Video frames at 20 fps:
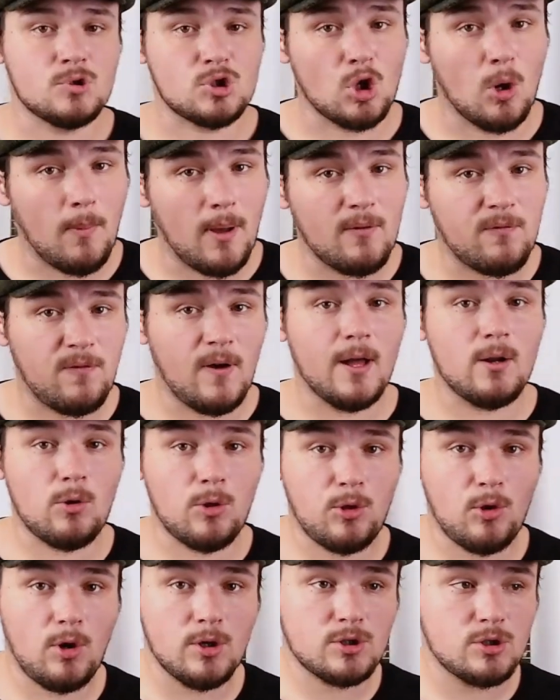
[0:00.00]
So my final
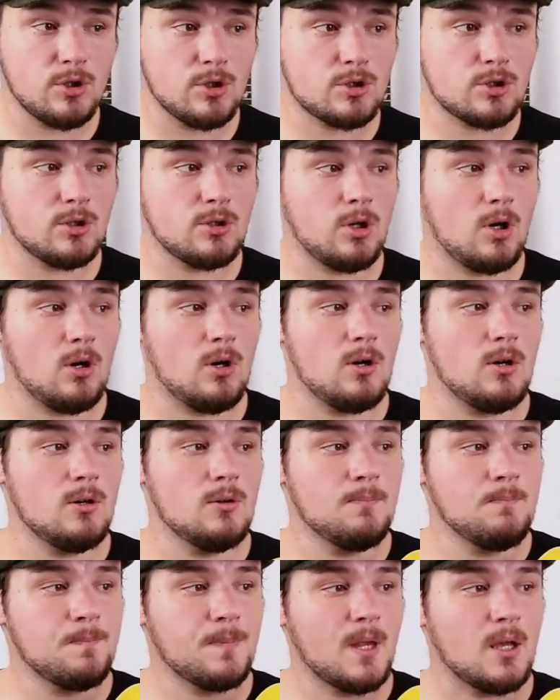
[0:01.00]
thoughts on this
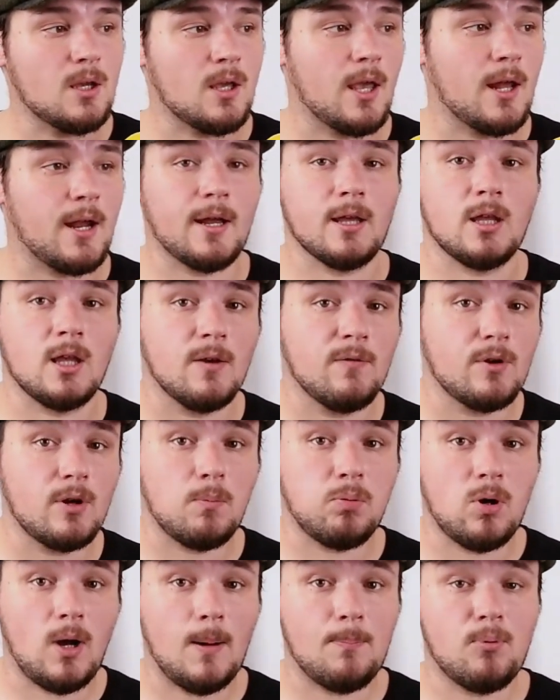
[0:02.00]
guitar, can I give it a
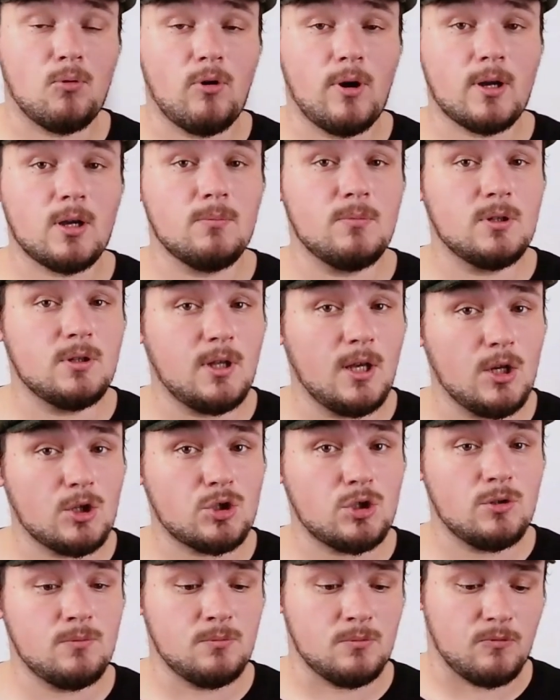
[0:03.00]
proper
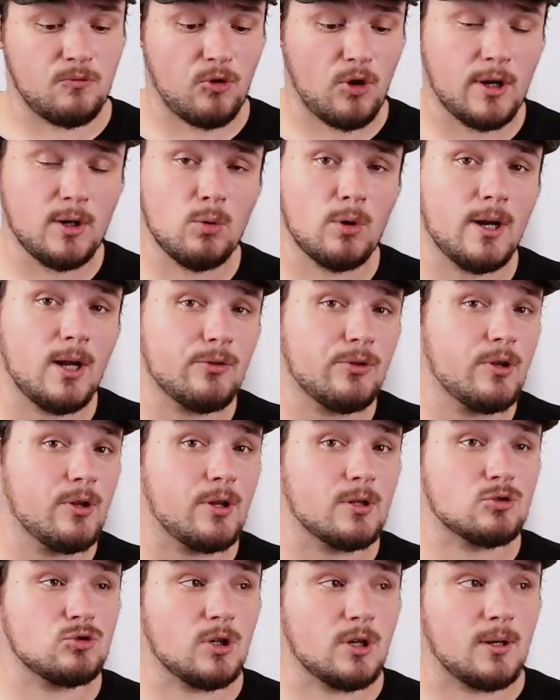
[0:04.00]
recommendation for anyone out there
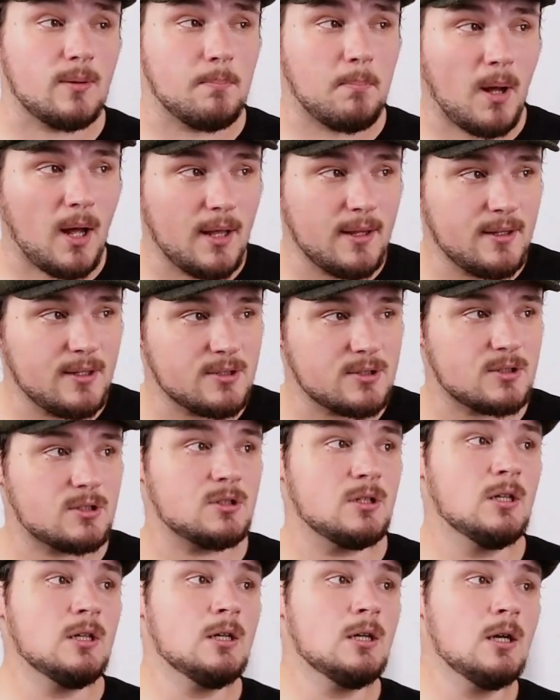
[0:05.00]
that's looking to buy
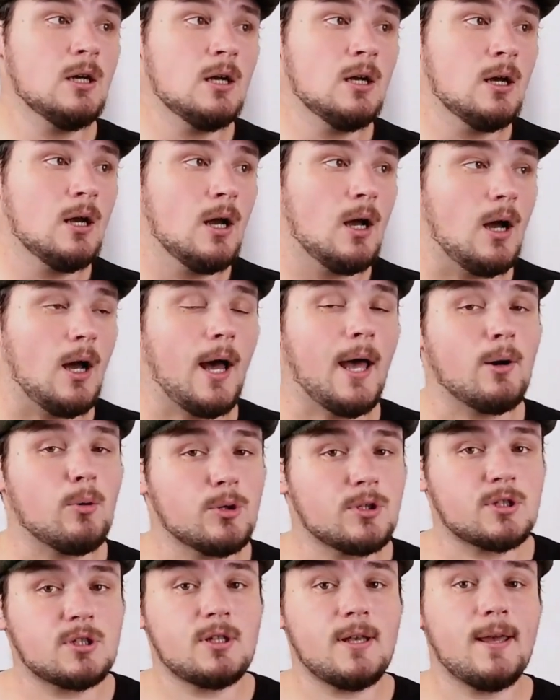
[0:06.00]
this? I
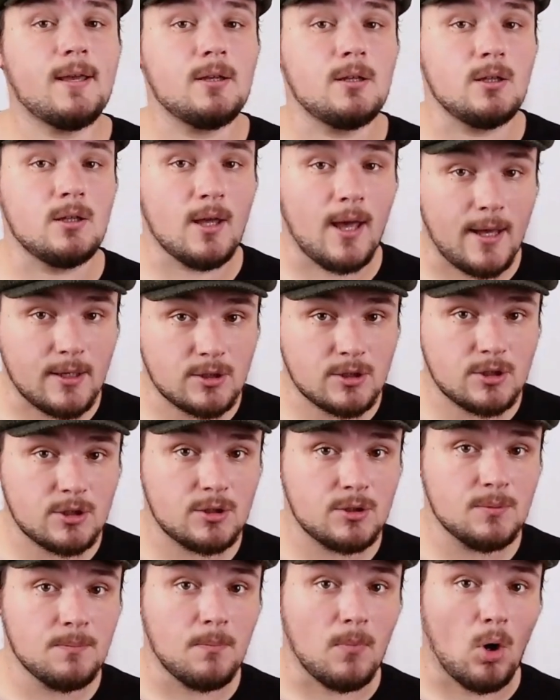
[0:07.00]
would say
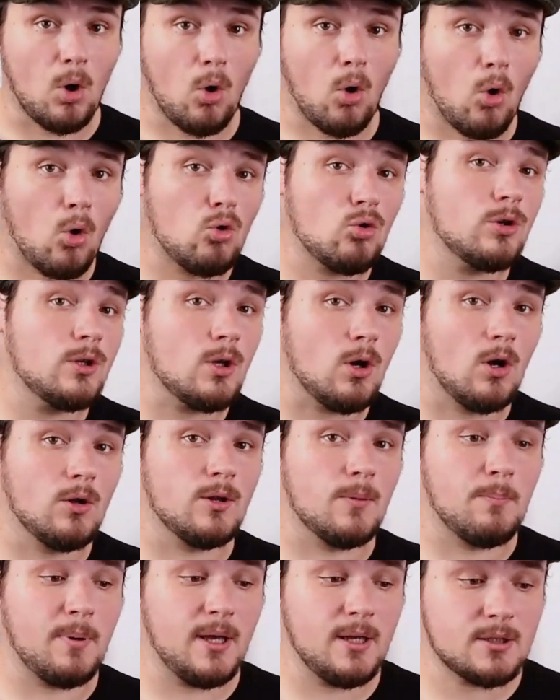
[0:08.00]
yes, only on
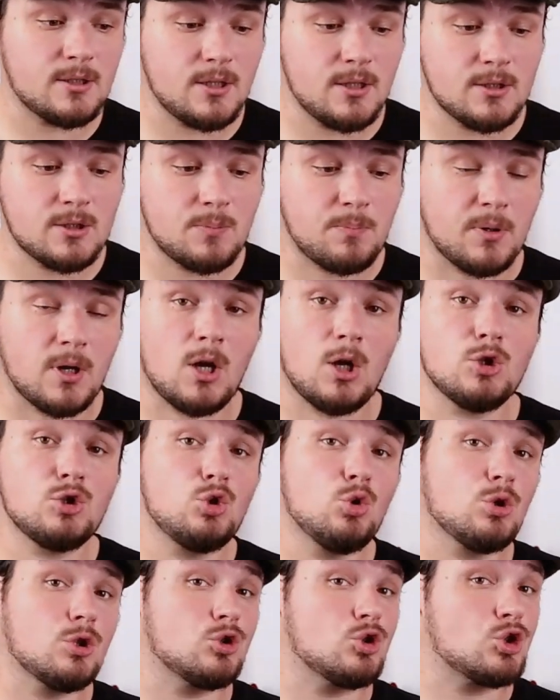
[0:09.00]
the basis because
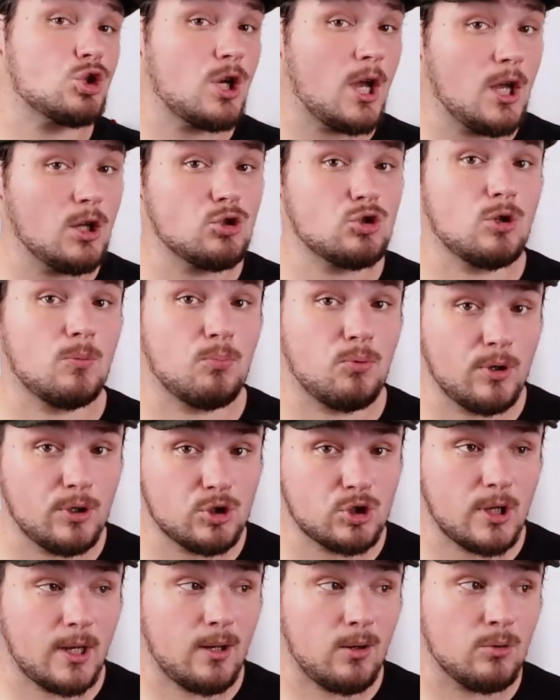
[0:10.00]
you could change the
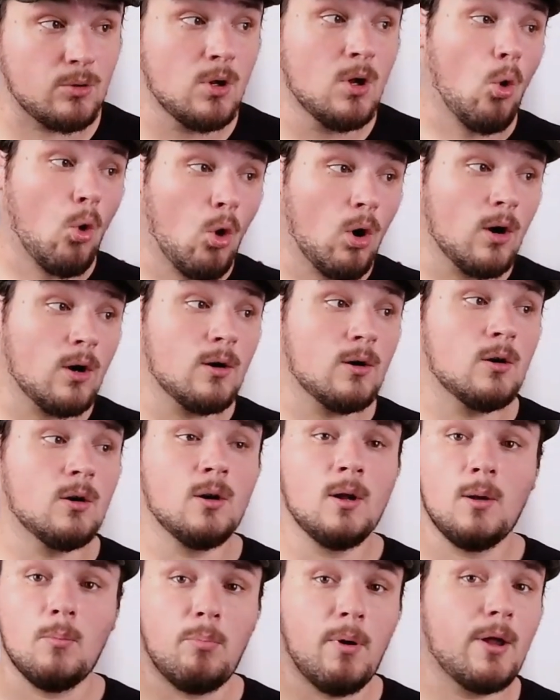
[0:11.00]
bridge out,
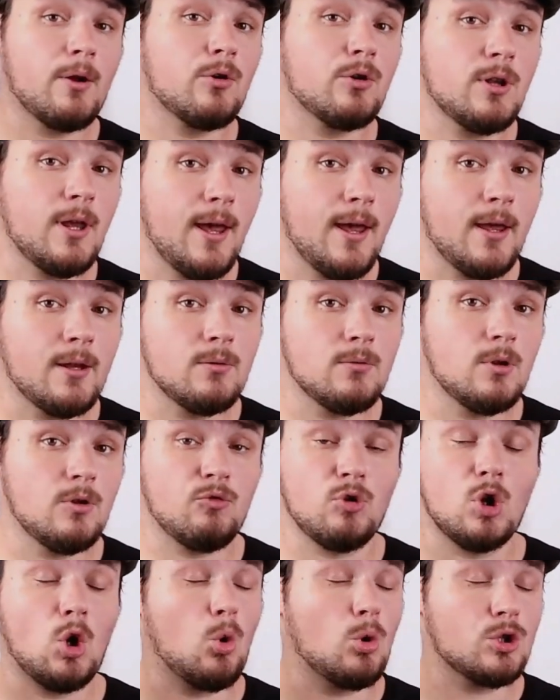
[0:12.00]
or better yet,
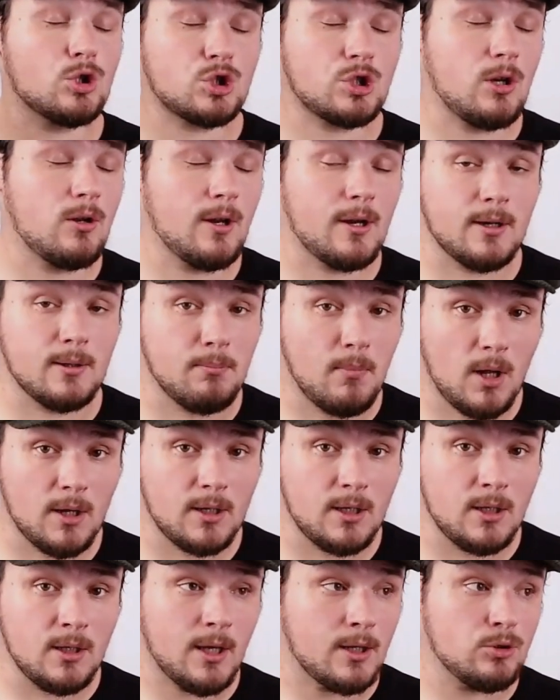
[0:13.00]
if you don't want to shell out any
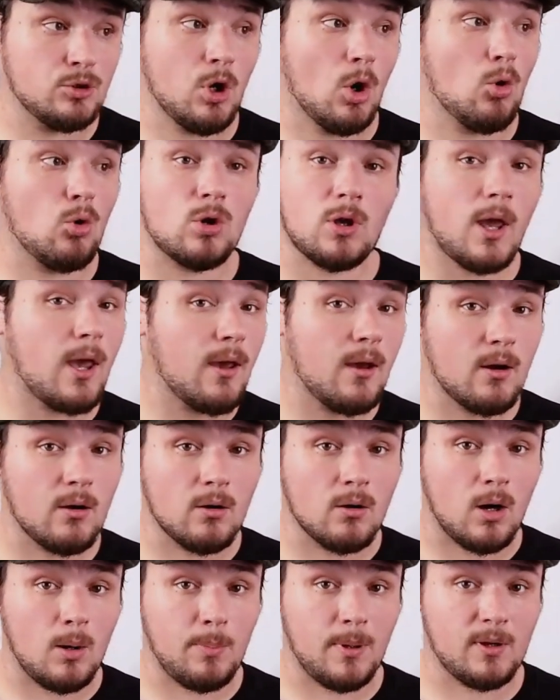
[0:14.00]
money and don't
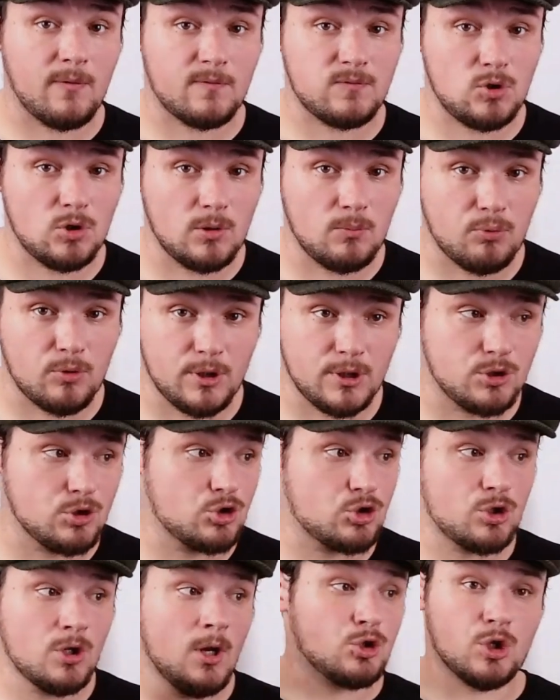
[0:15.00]
care about a floating
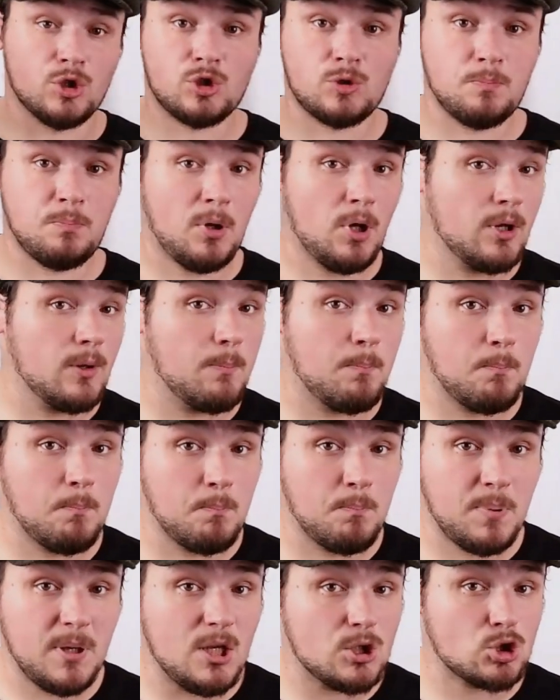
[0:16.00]
bridge, just put a
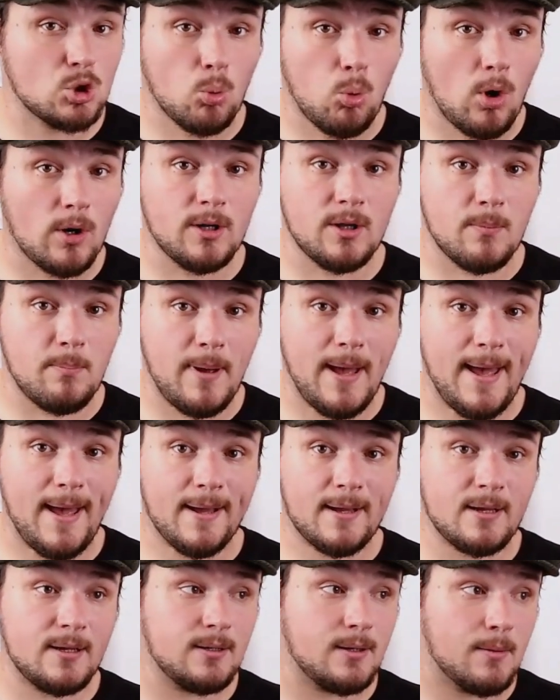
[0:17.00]
piece of wood in the
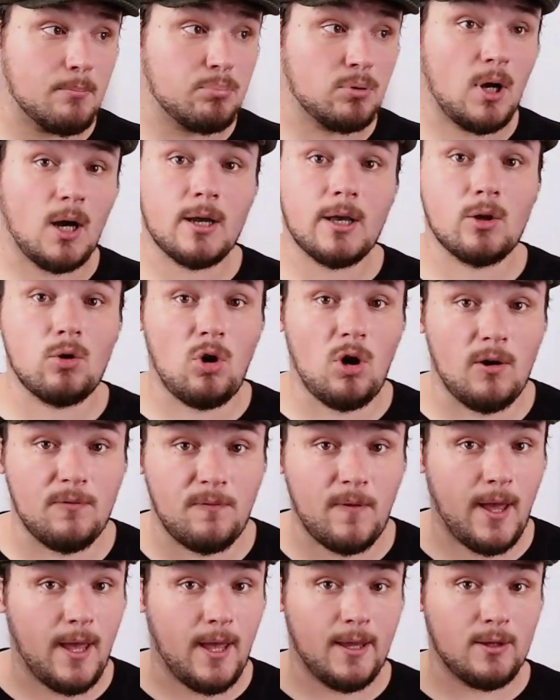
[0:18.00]
back and block it
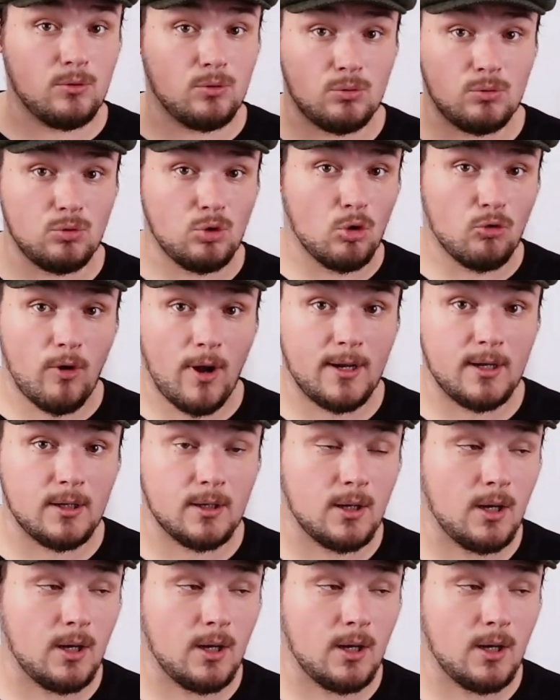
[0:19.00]
off and you're ready to